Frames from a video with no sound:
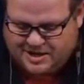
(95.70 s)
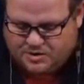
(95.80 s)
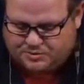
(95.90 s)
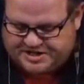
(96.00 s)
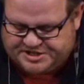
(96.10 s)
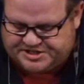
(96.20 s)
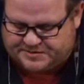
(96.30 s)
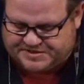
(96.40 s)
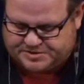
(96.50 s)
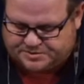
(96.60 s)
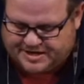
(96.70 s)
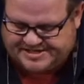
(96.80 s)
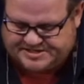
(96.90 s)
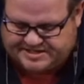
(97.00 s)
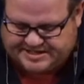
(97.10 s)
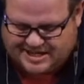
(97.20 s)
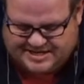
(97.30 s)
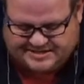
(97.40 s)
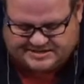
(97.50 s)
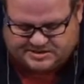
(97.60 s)
riches of his grace and
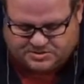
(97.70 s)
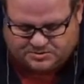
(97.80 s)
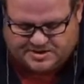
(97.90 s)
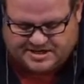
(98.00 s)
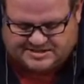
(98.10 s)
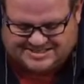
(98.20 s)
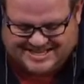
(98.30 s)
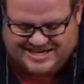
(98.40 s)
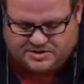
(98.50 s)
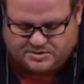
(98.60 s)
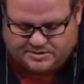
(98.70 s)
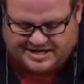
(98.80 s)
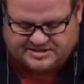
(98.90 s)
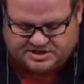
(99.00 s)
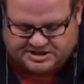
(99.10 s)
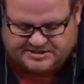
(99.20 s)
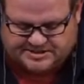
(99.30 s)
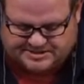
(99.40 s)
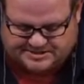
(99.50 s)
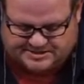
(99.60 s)
kindness toward us in Christ
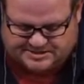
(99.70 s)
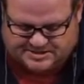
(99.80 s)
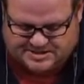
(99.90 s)
Jesus.